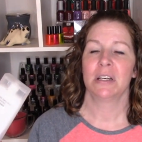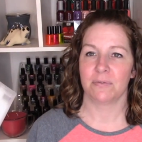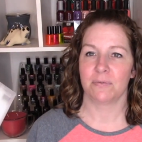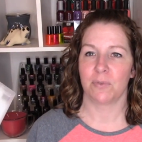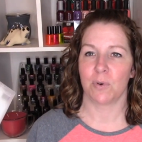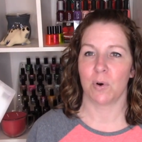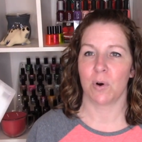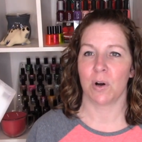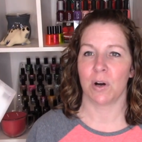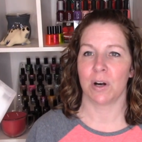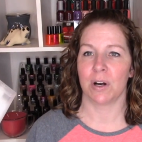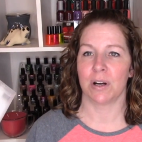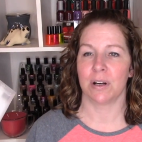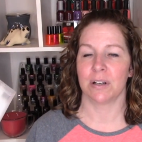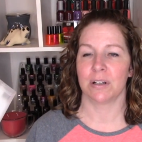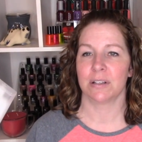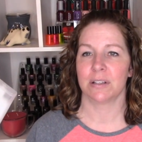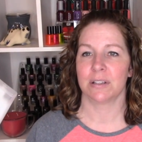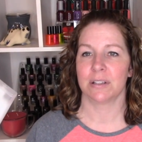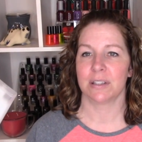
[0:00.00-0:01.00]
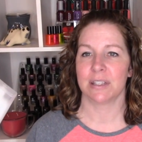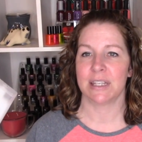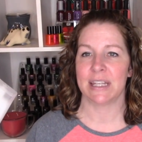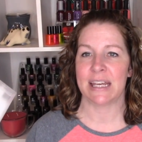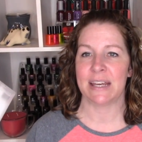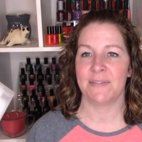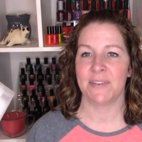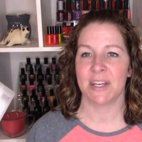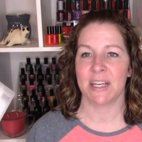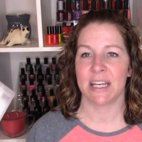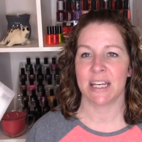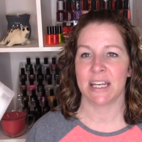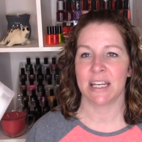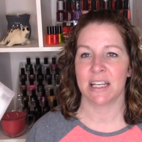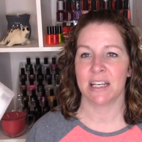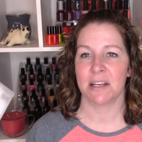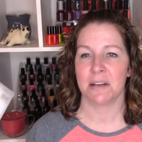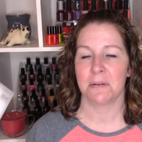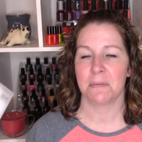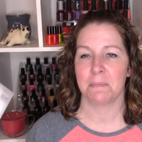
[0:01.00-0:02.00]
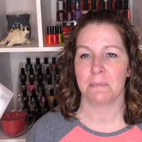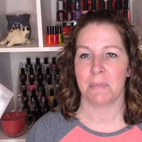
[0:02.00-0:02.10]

For leaving in